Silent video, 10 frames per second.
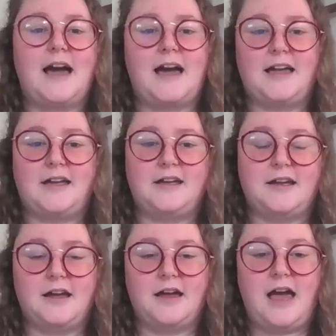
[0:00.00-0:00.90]

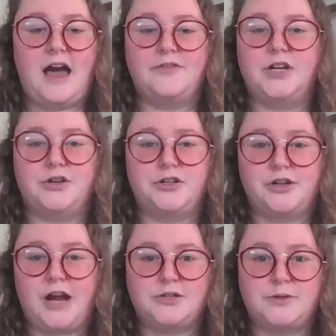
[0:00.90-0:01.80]
I have an
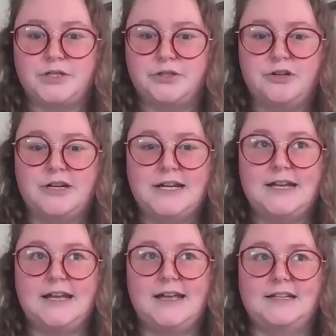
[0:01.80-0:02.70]
undergraduate
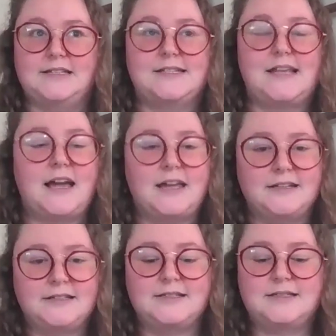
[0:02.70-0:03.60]
degree in
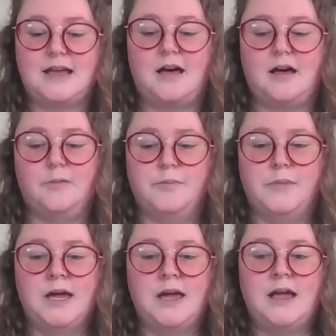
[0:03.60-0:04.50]
science, and